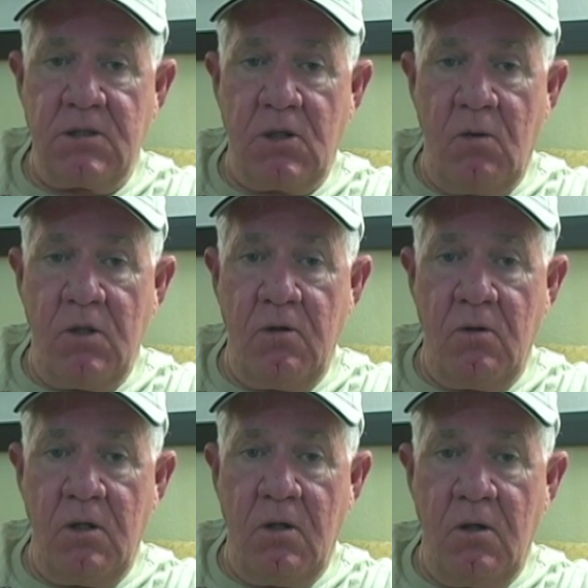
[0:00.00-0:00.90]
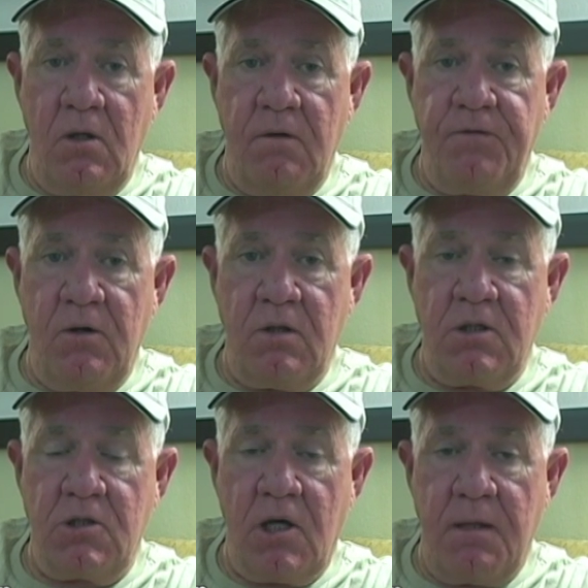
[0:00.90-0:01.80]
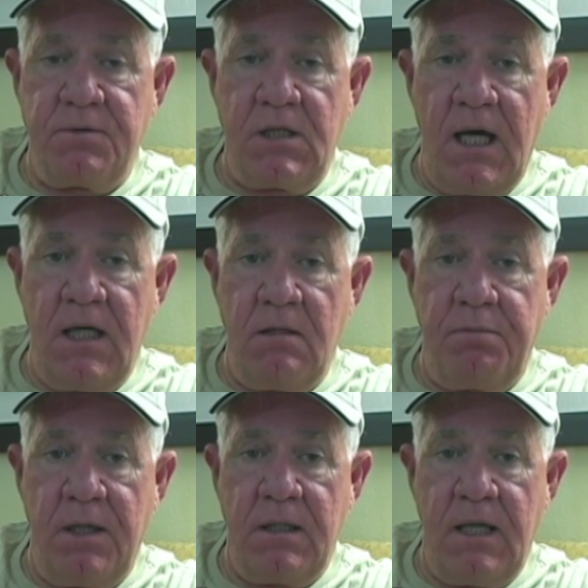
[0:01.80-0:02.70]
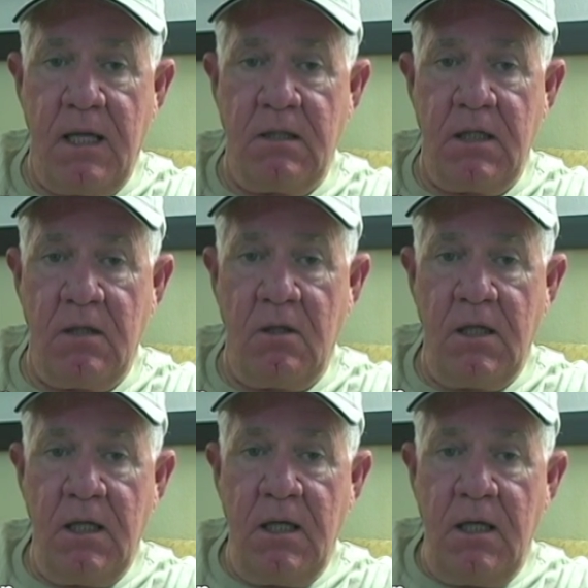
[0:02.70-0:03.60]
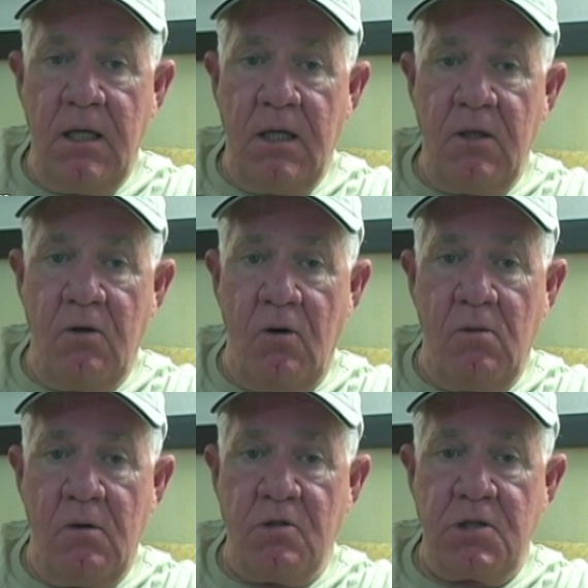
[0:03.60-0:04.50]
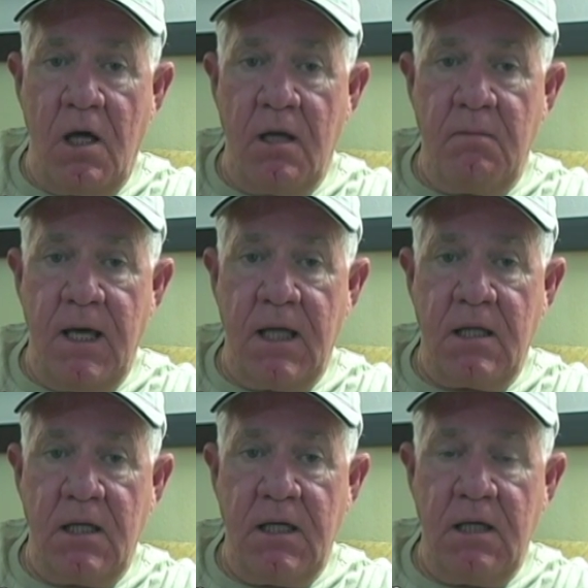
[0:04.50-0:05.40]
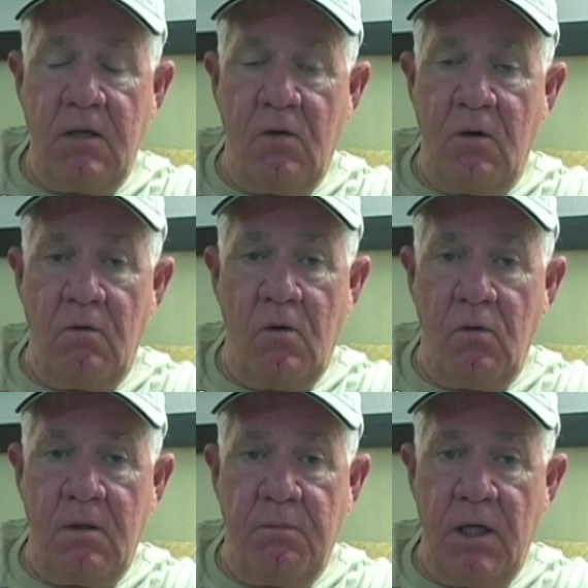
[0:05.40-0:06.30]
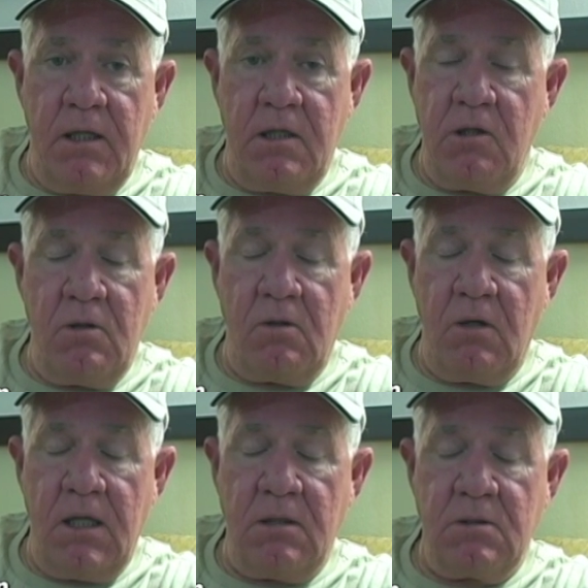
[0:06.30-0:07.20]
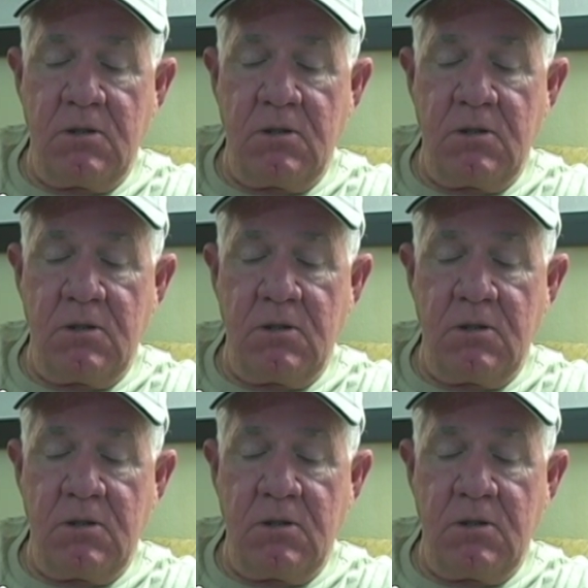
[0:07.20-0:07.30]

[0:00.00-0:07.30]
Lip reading: So if you're at the top side and putting down the hill, you're almost automatically going to roll completely through the green.